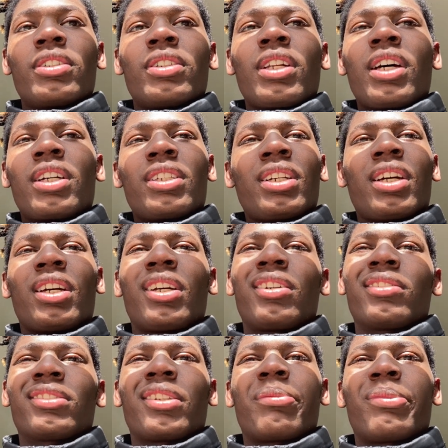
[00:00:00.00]
not, not, I ain't
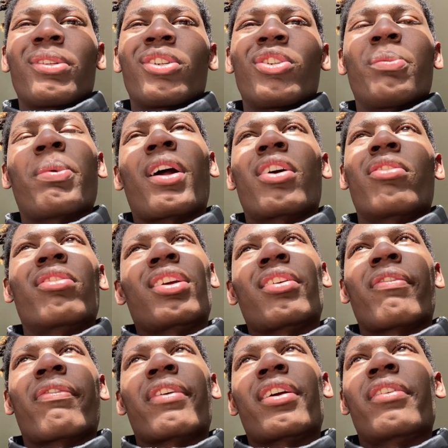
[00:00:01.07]
gonna say beat up, you probably will
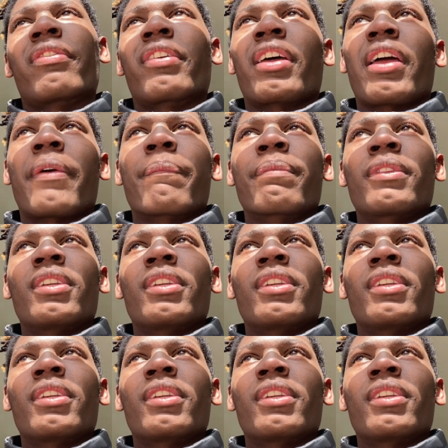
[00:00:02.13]
get banned for that,